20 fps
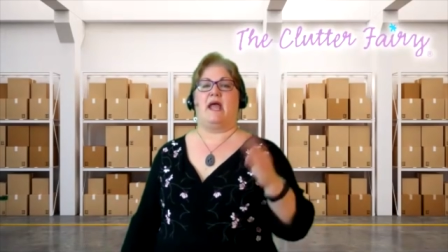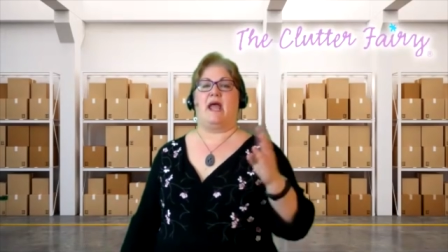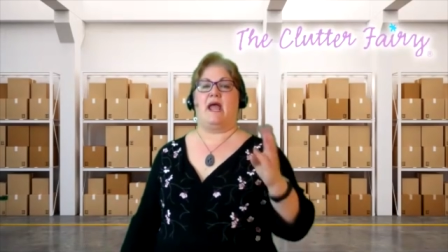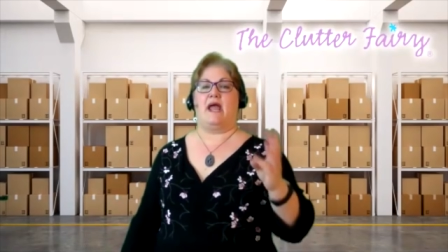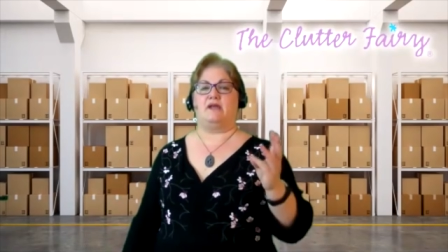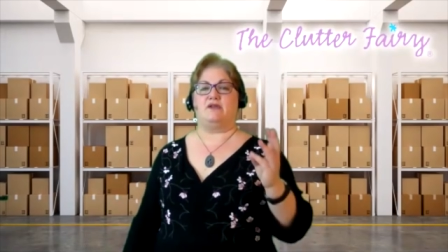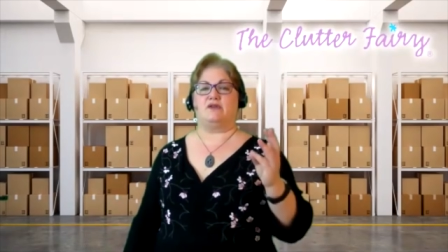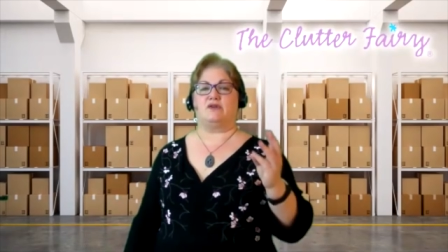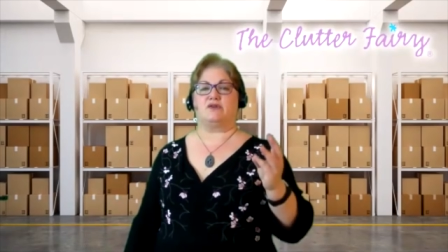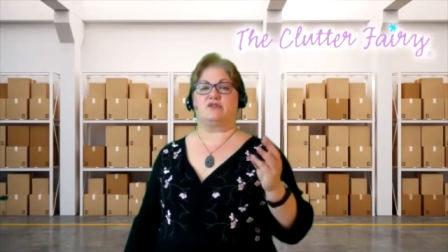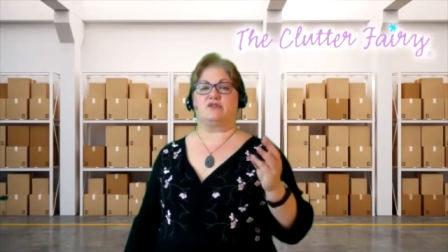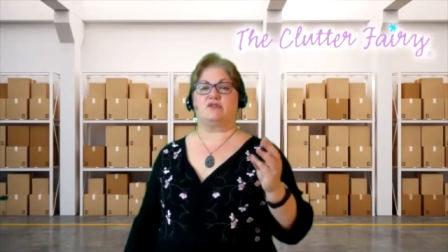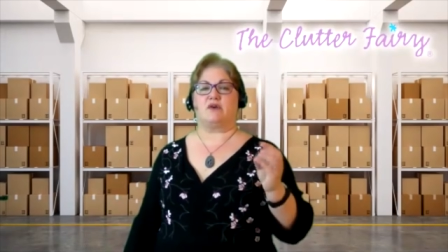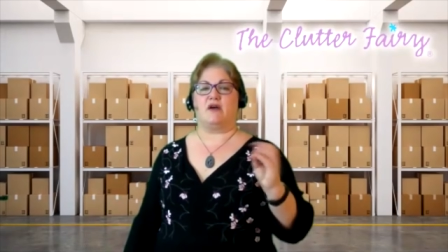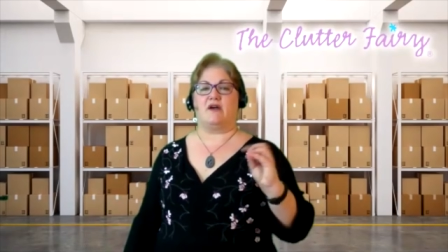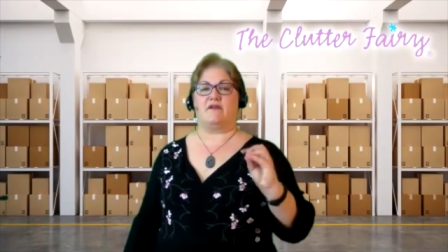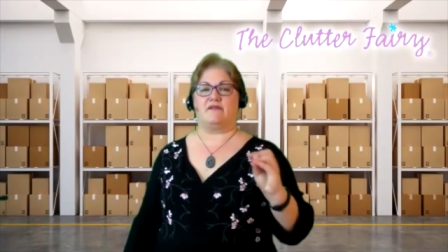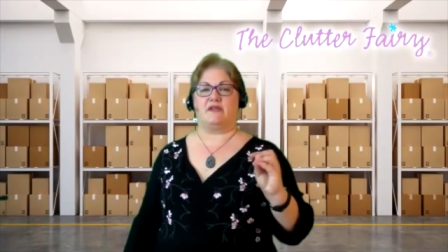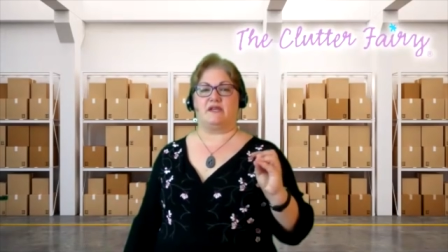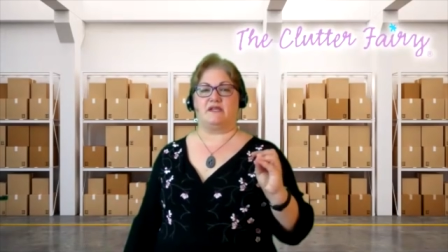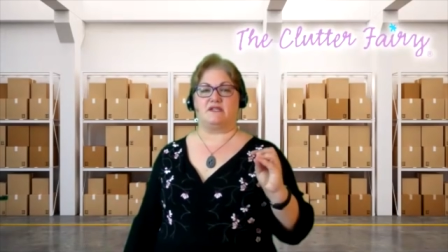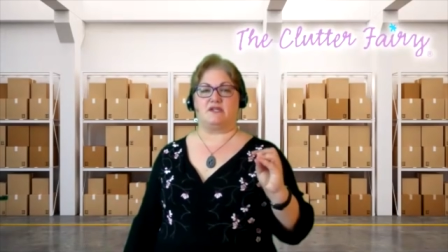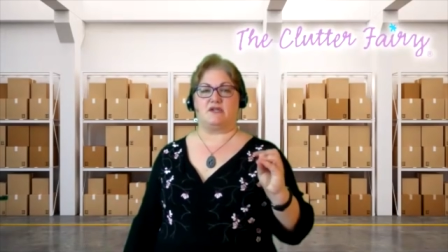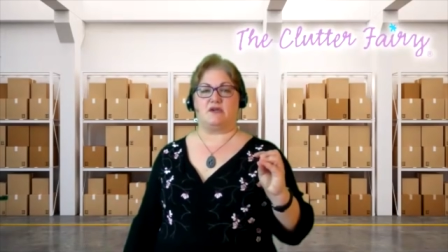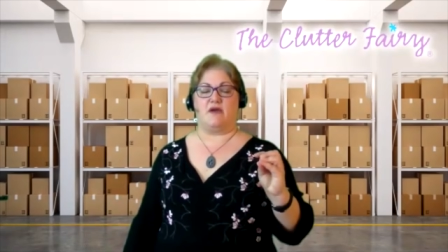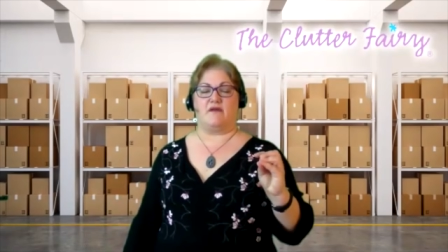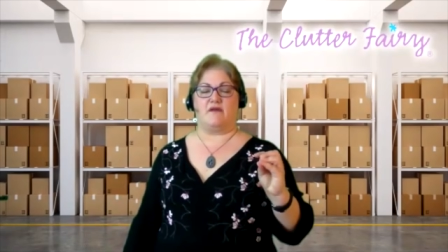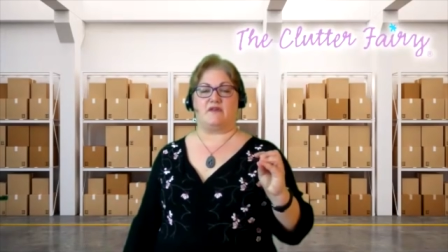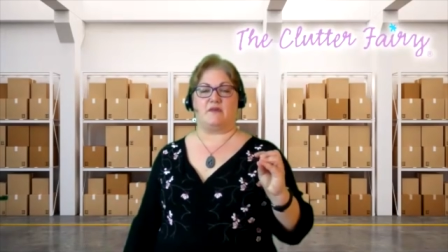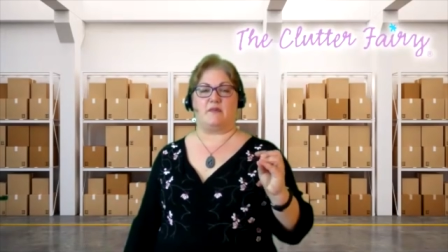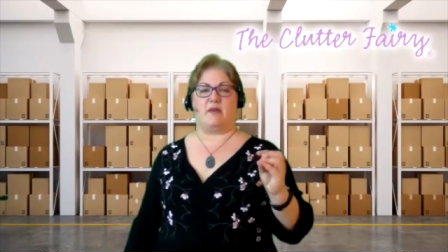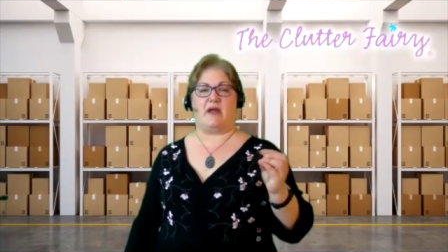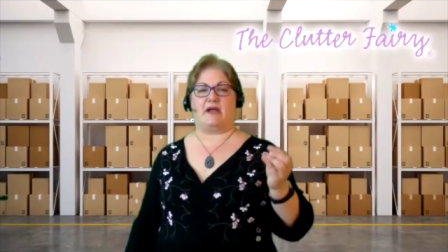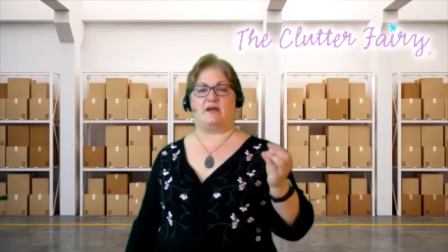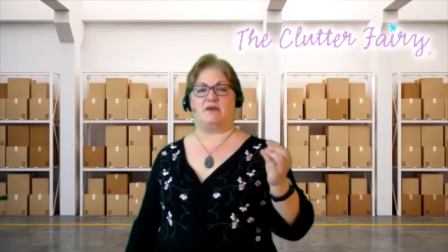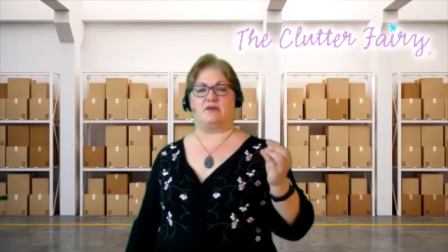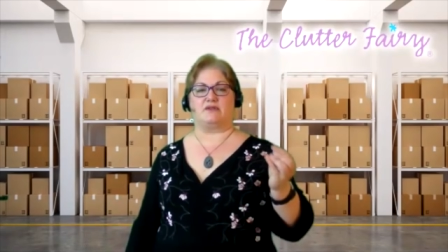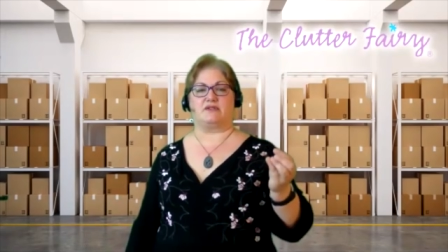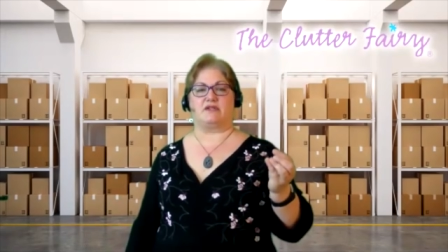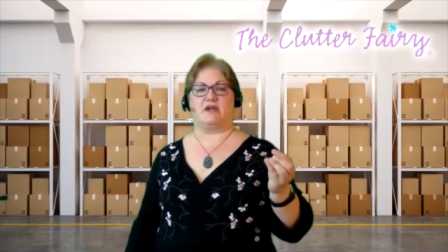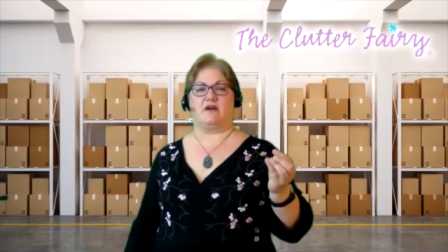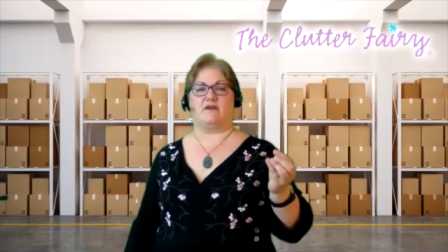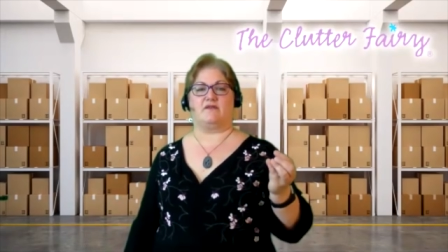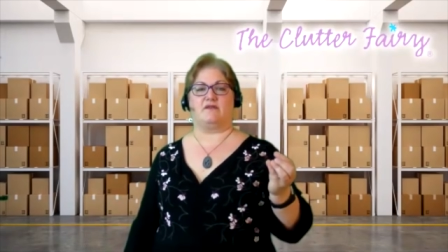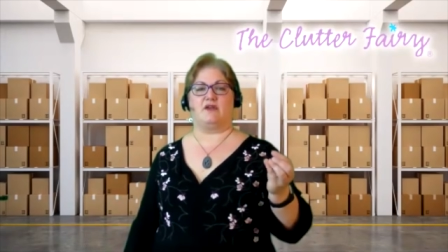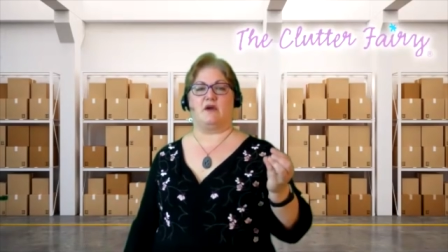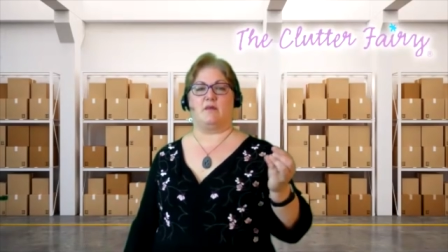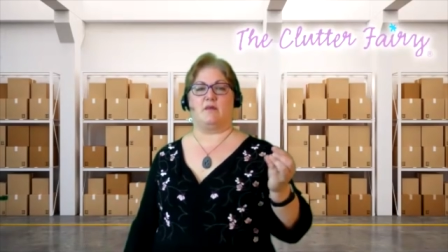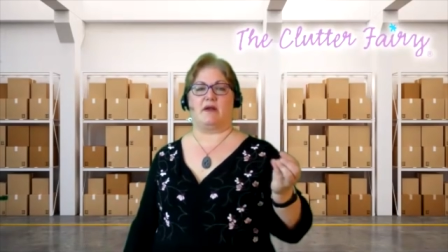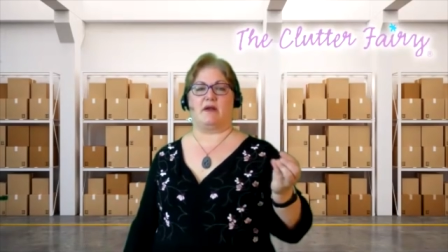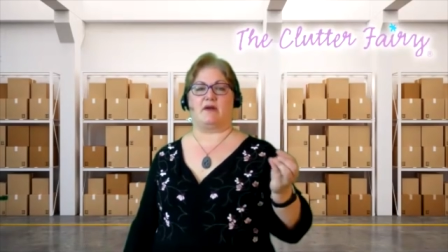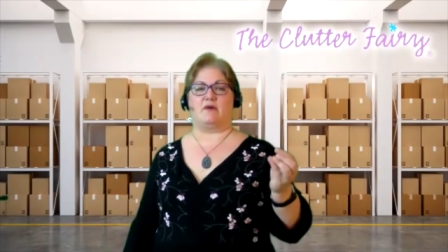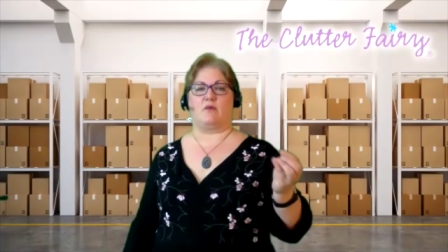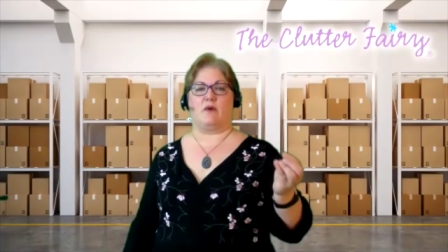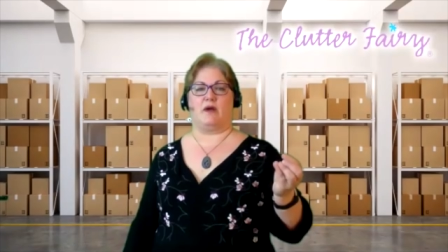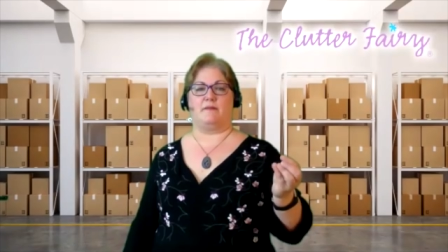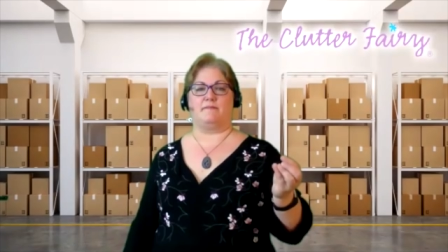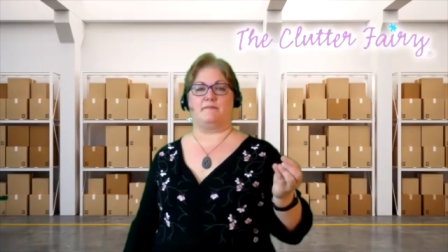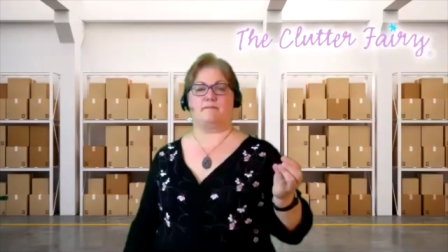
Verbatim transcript: and you'll still have things that you have to pack yourself no matter what.